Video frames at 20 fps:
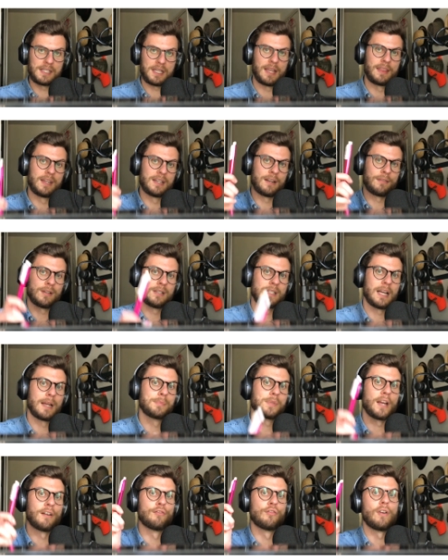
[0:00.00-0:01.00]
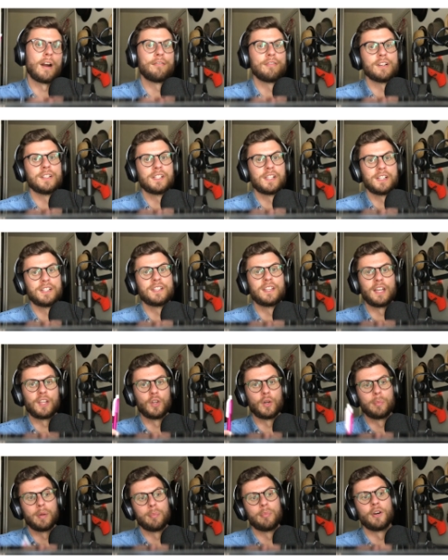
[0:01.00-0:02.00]
and the different types of references that you'll
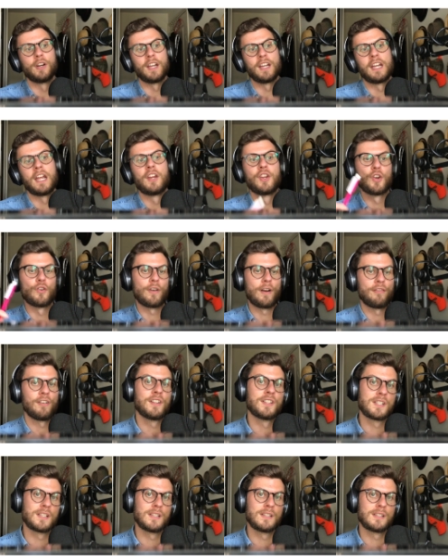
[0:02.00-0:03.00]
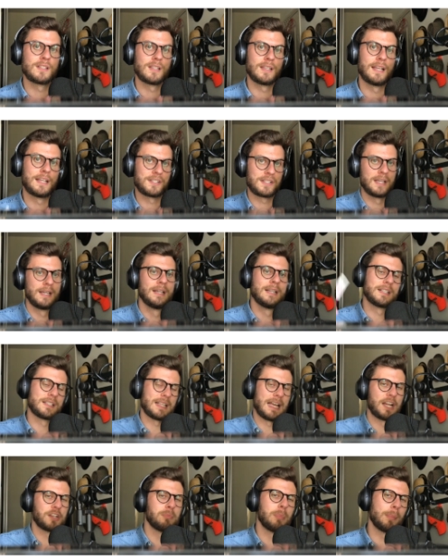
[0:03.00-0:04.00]
be putting in your references list
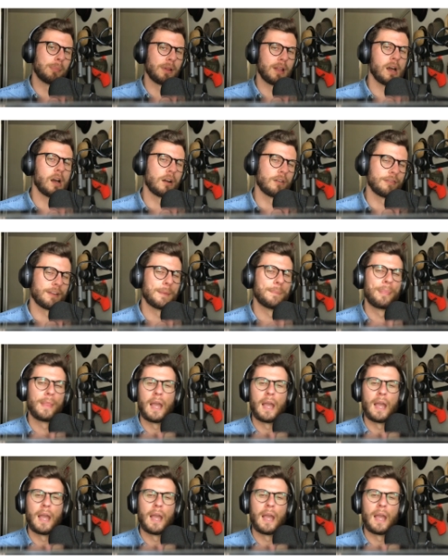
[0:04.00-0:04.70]
/ bibliography.